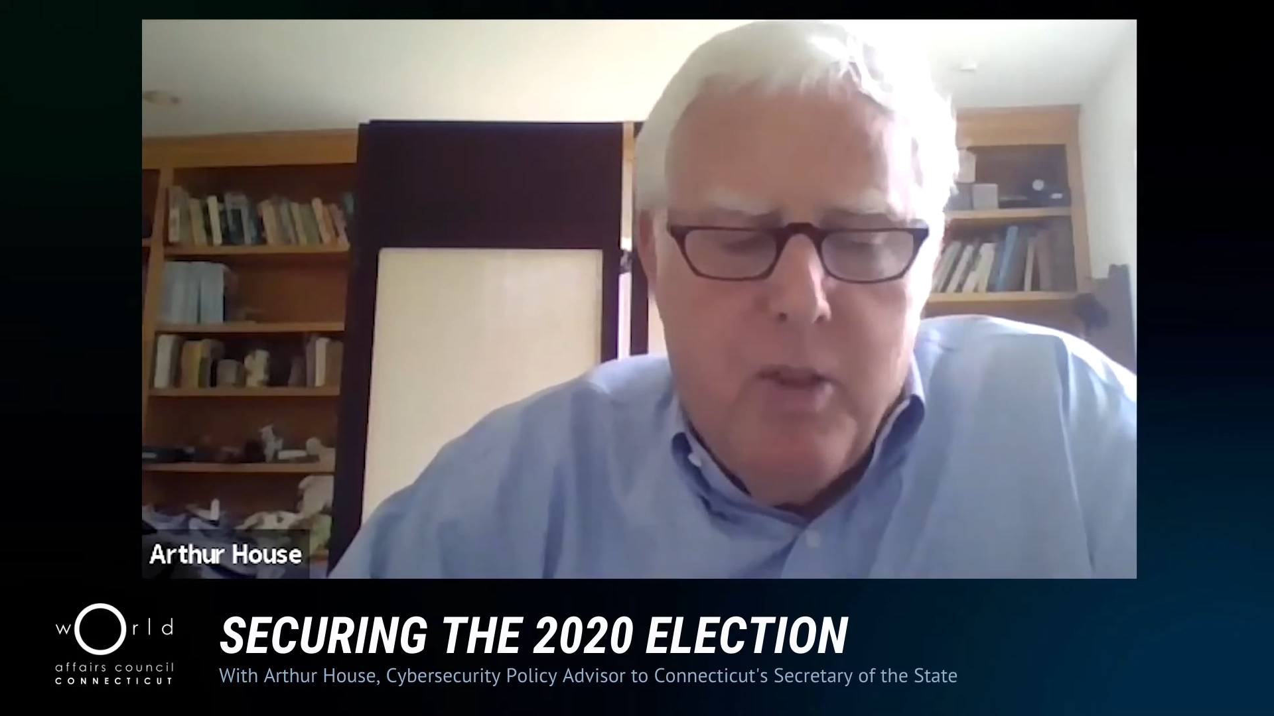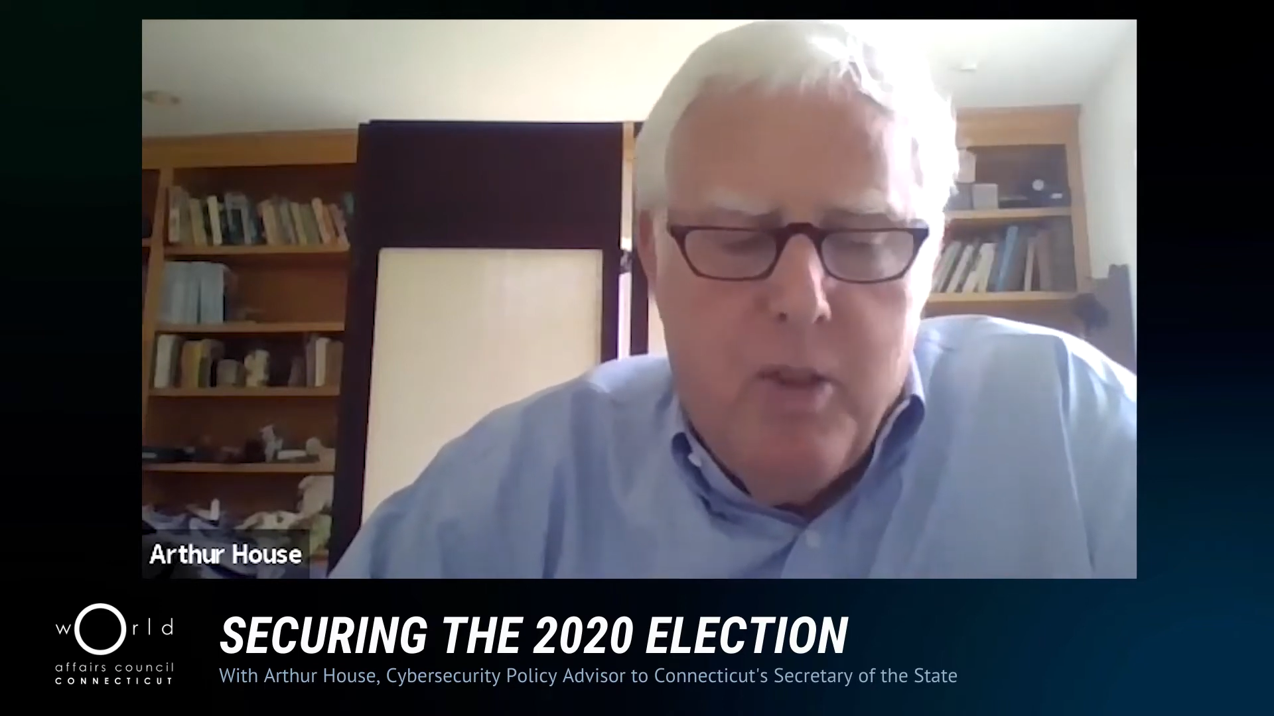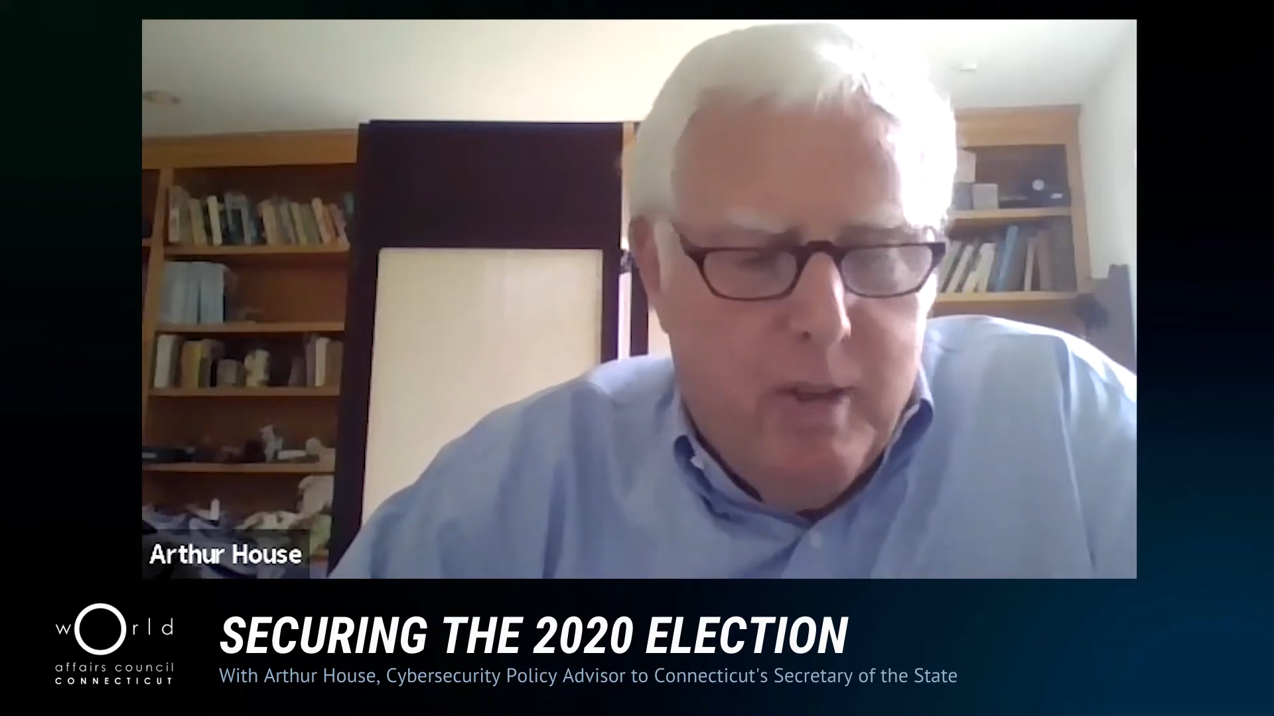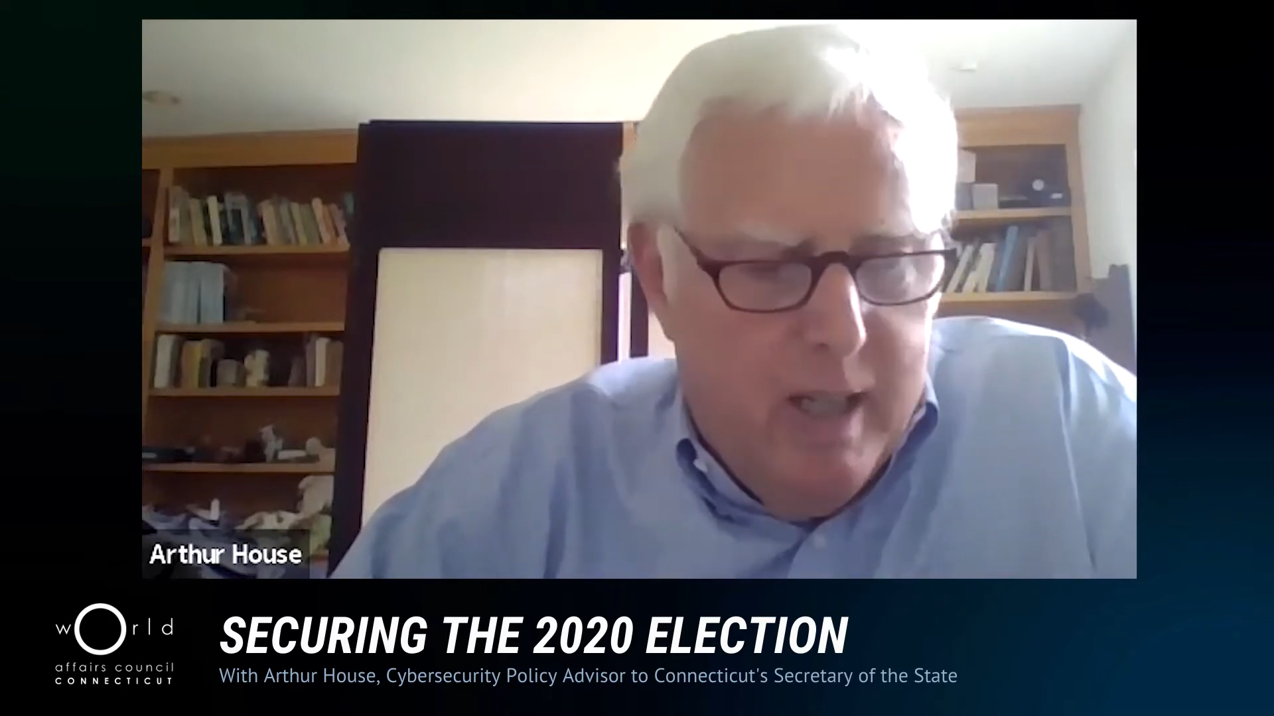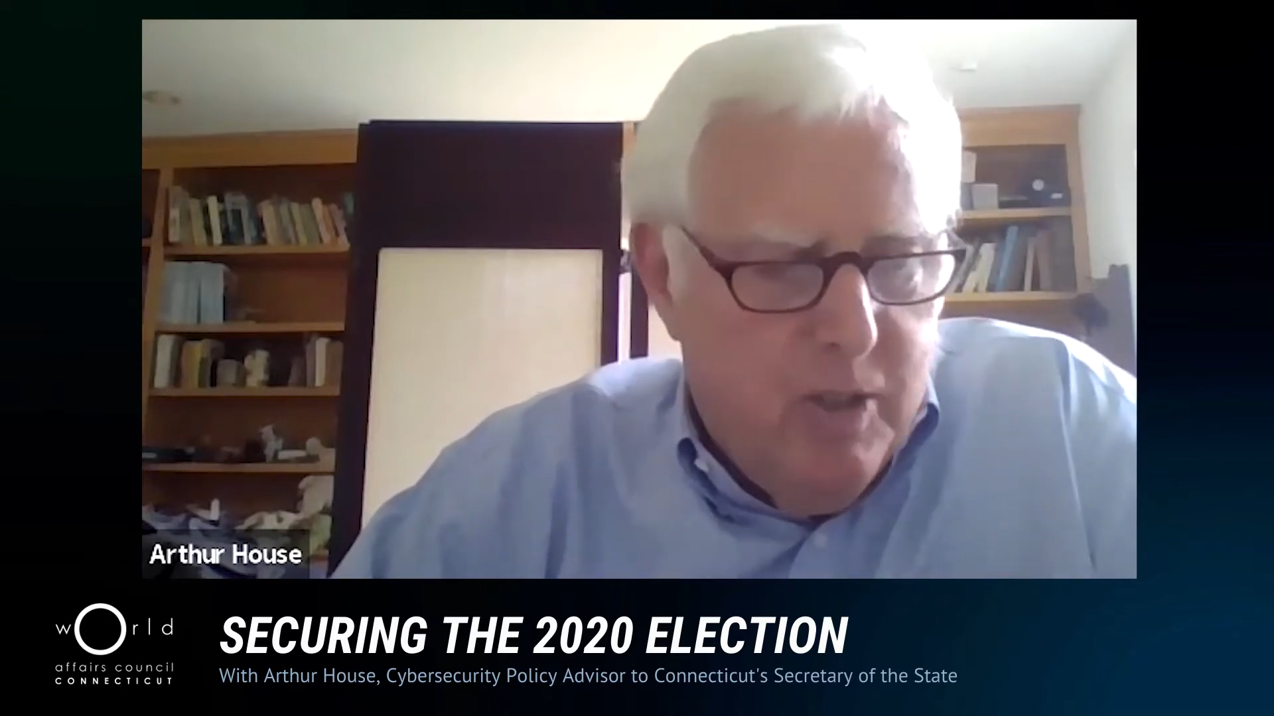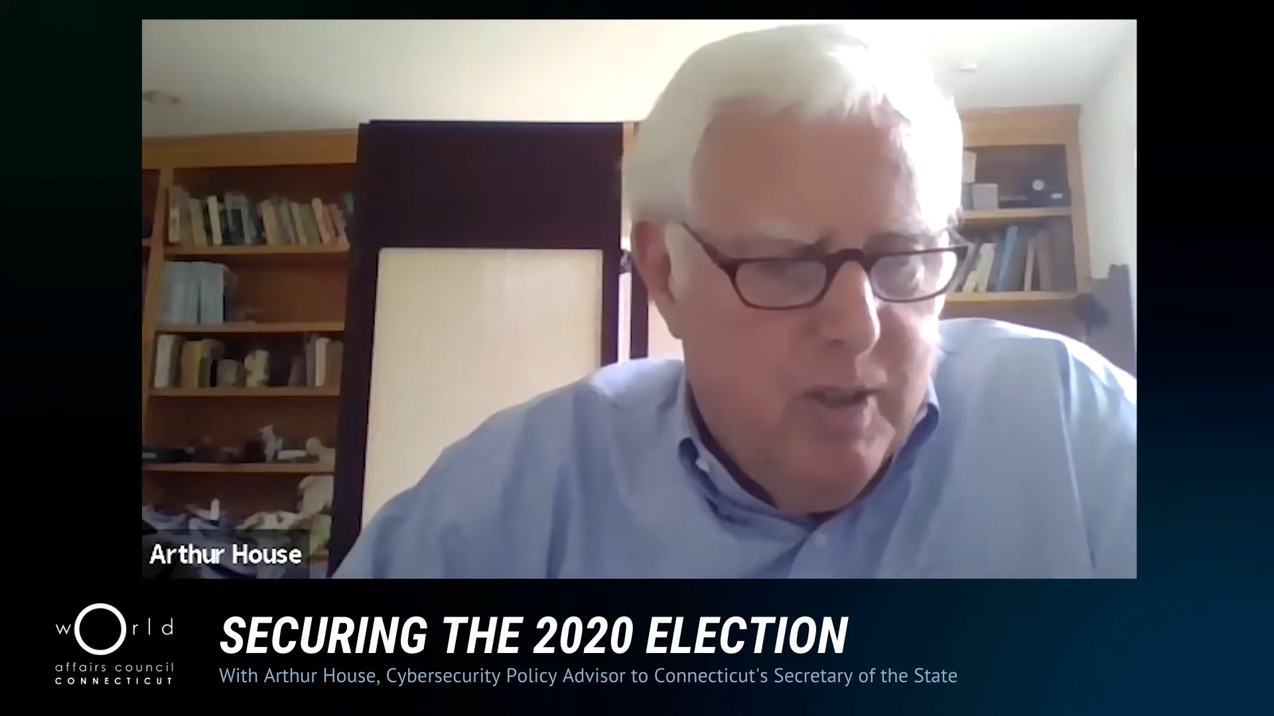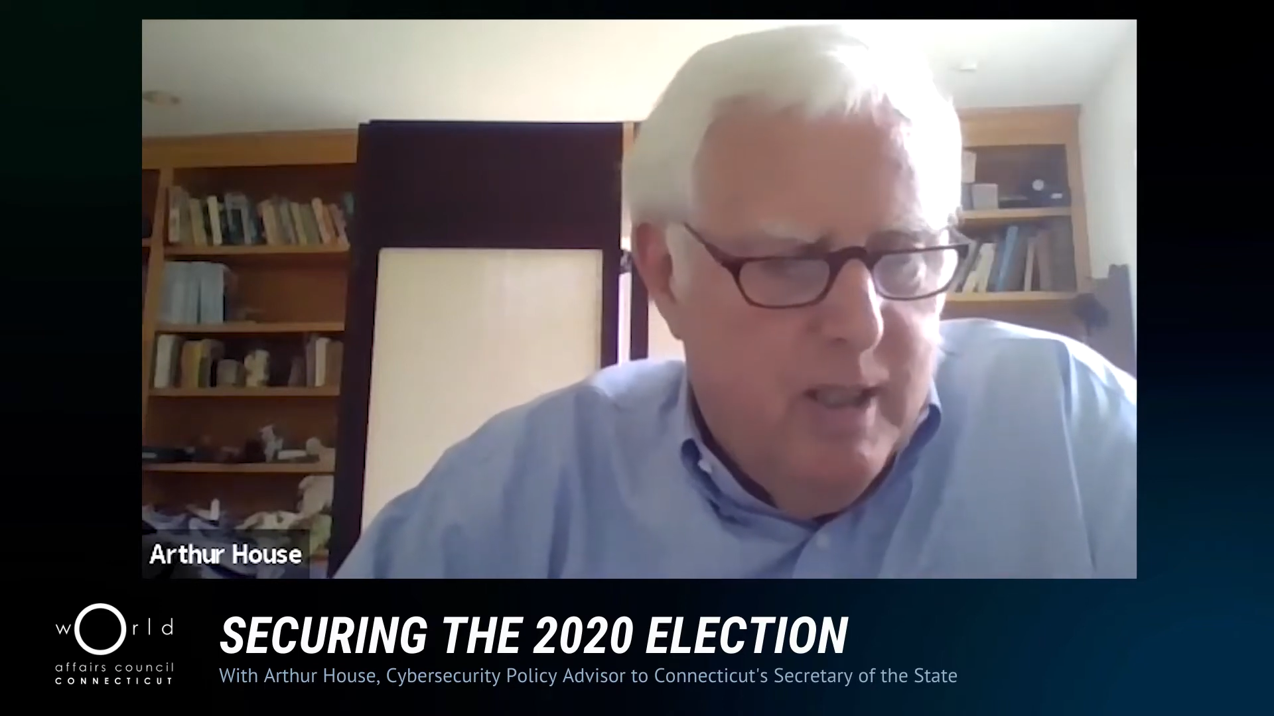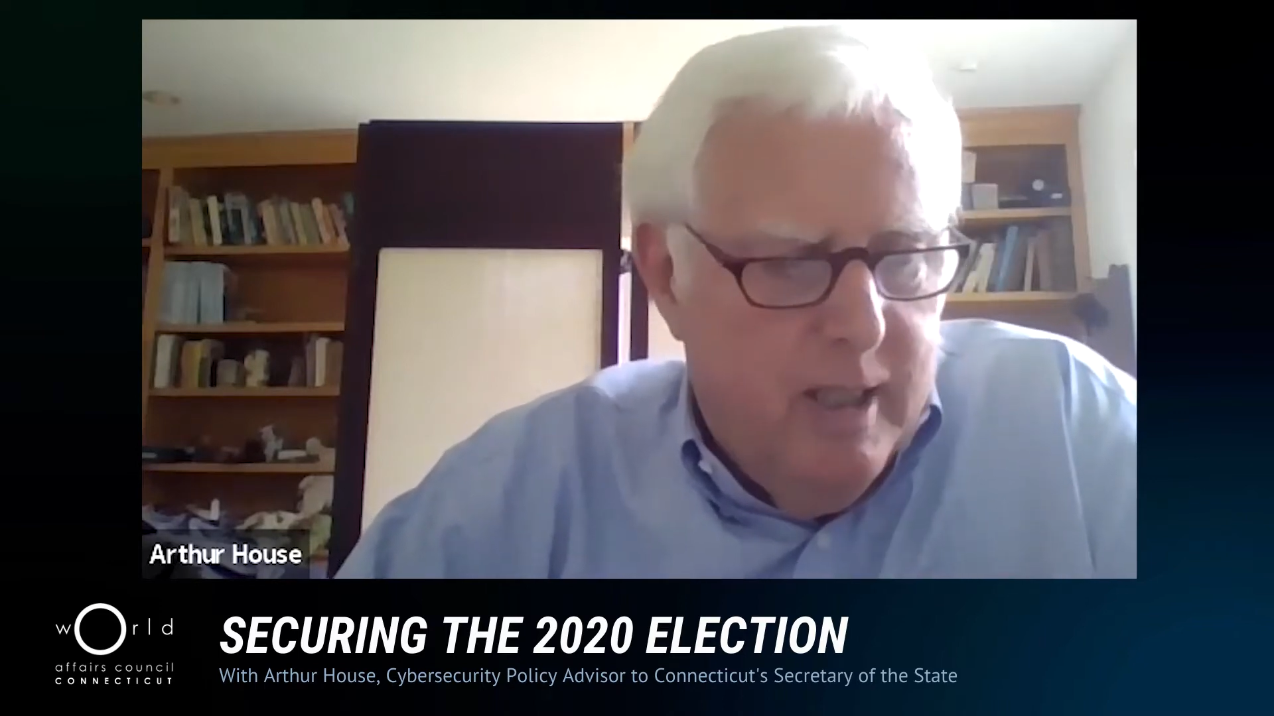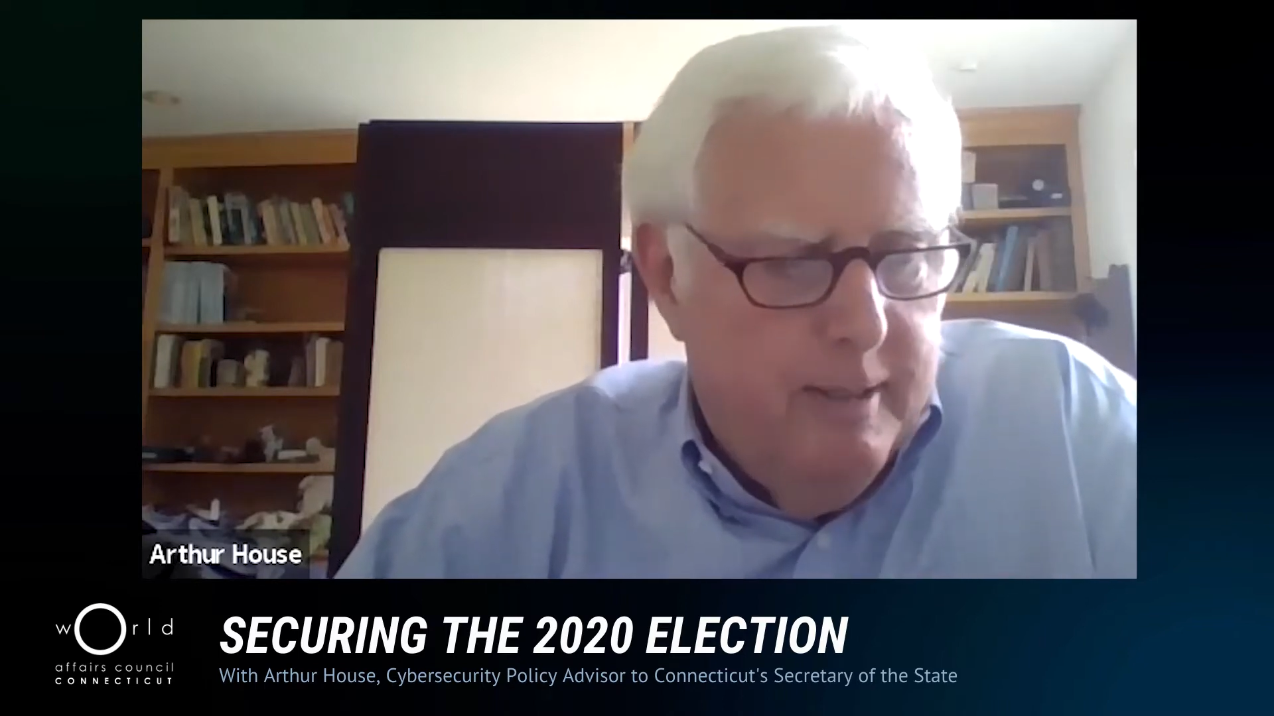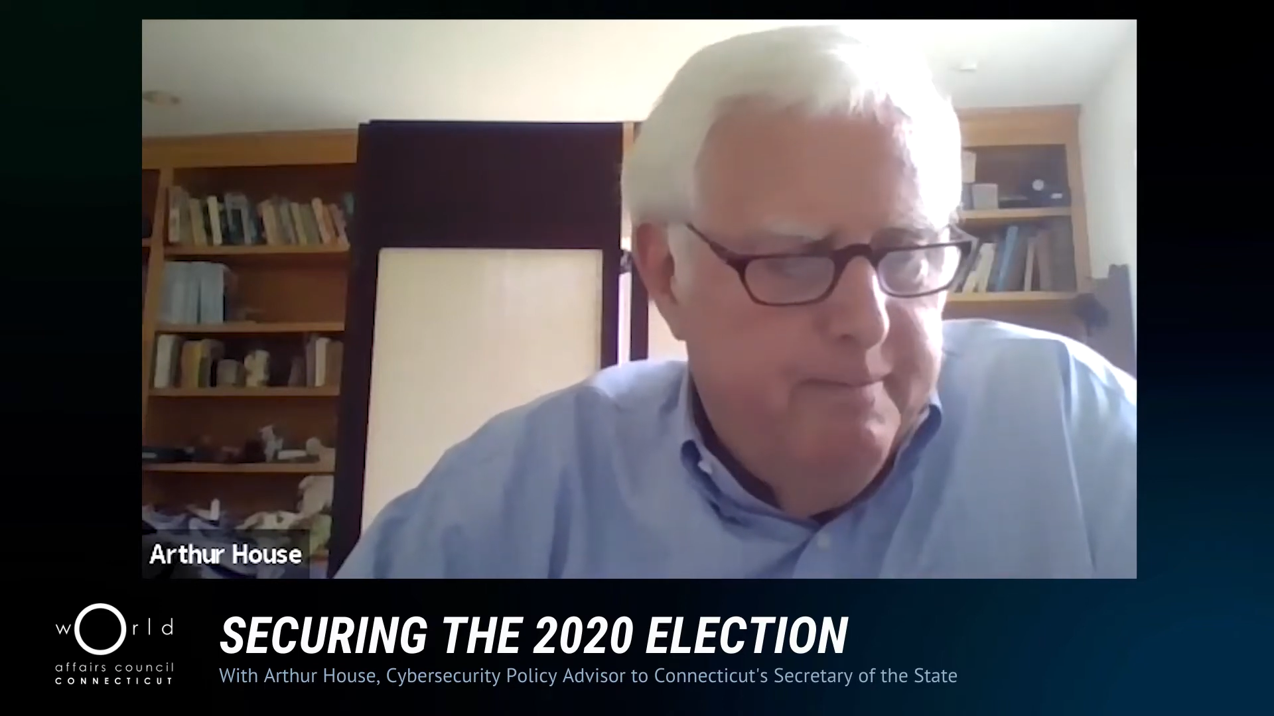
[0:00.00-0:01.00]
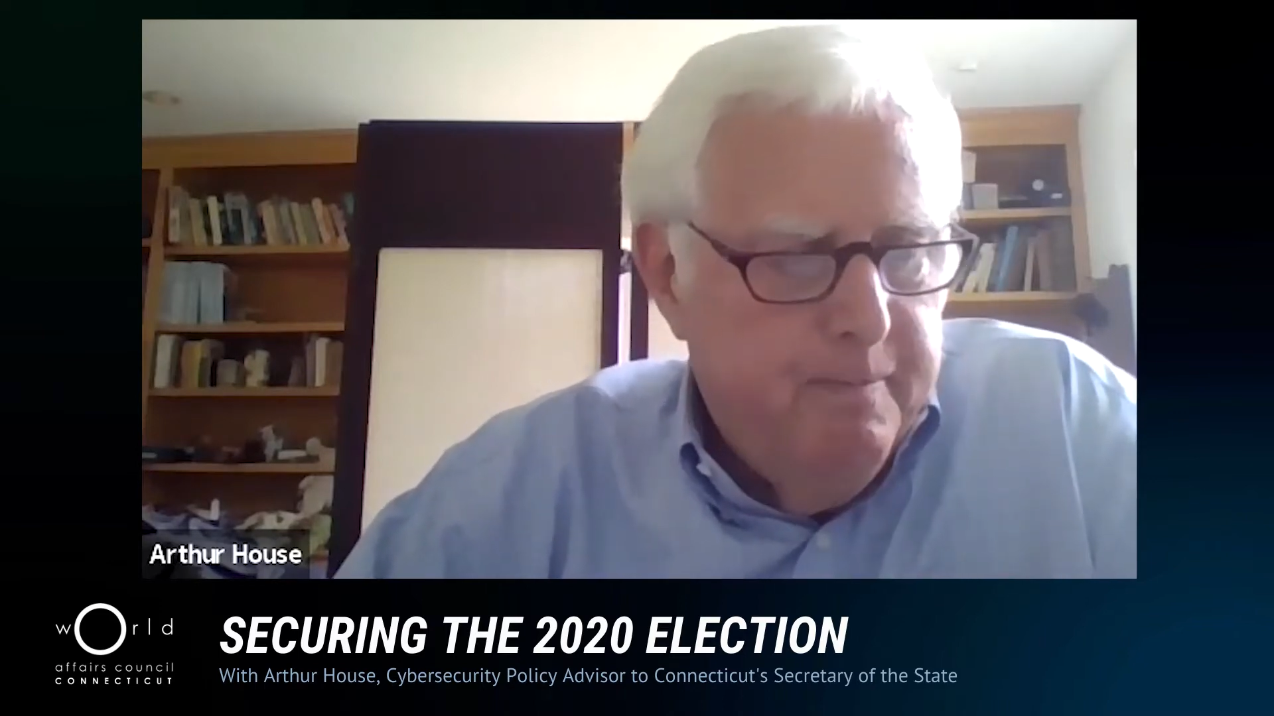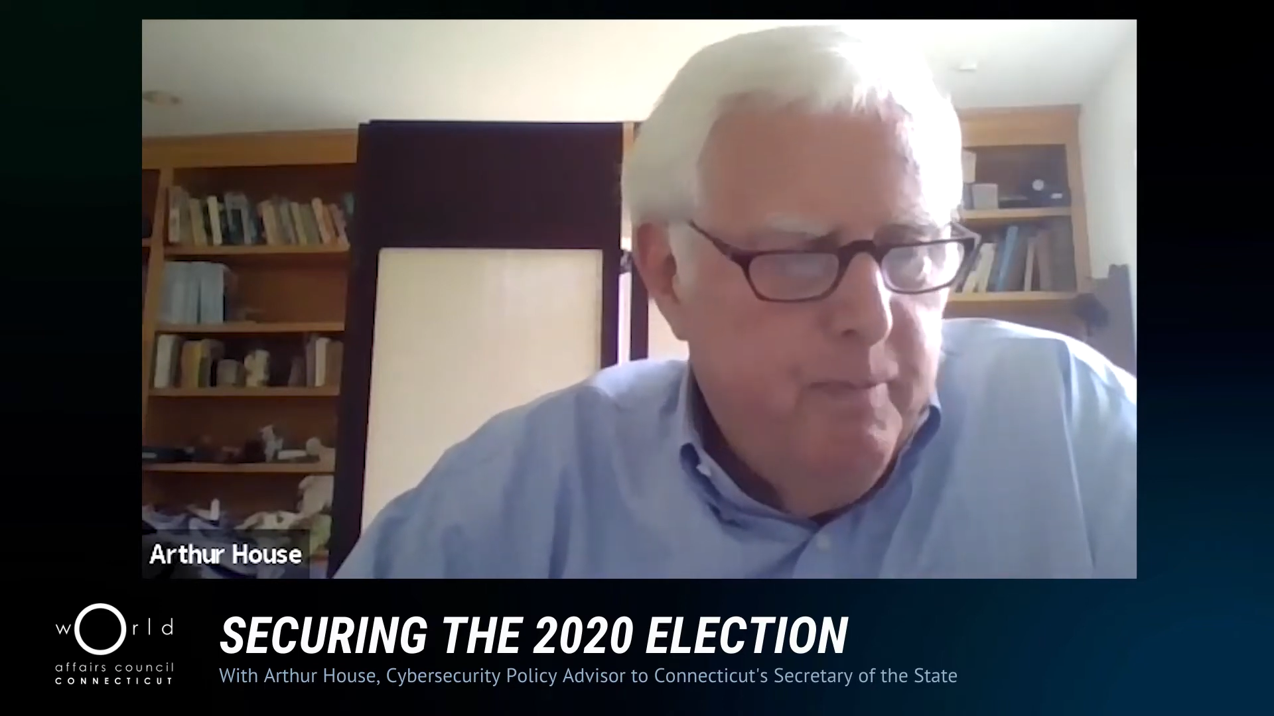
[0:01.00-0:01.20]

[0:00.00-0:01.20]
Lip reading: threats. And